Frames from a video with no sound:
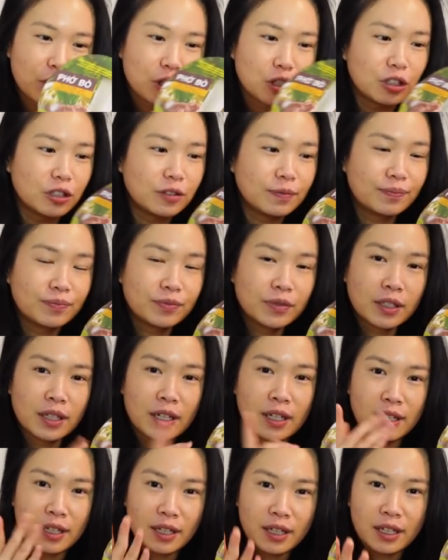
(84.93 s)
ado,
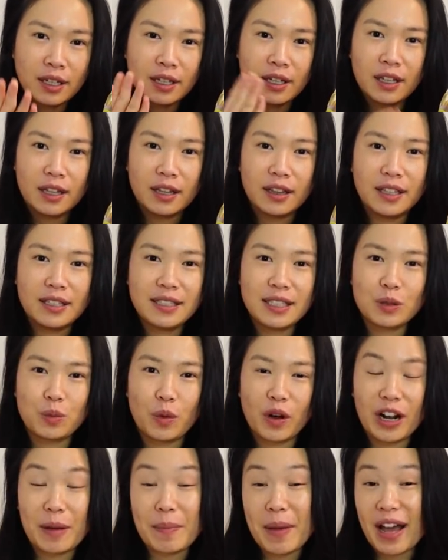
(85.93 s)
this is
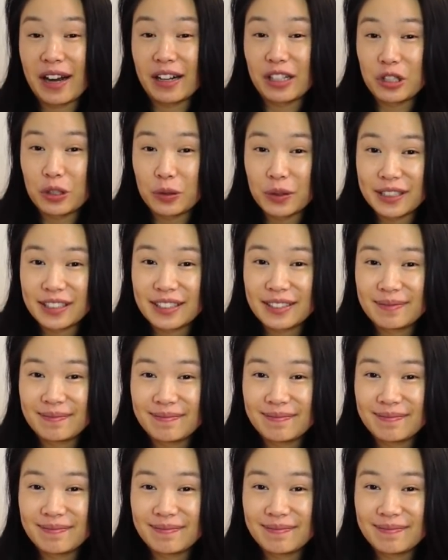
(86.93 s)
what I'm adding to it.